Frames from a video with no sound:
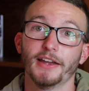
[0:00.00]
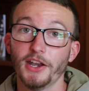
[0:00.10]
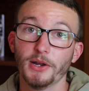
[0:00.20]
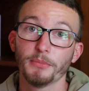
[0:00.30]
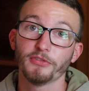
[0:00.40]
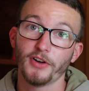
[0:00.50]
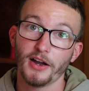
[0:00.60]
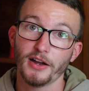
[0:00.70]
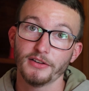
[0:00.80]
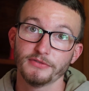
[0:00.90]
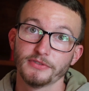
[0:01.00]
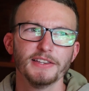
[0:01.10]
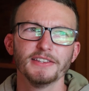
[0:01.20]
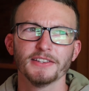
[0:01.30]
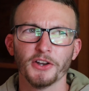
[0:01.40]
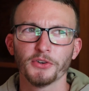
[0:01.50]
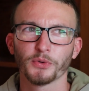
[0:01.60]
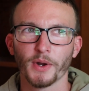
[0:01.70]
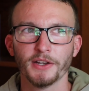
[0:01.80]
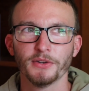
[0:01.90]
And number 5, this is an
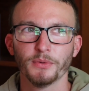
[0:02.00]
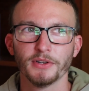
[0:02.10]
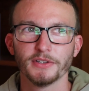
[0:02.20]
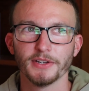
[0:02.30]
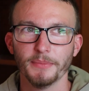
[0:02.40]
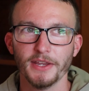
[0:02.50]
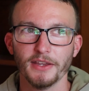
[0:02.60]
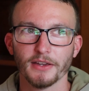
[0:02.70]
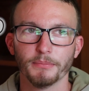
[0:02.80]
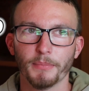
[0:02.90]
underrated one to me.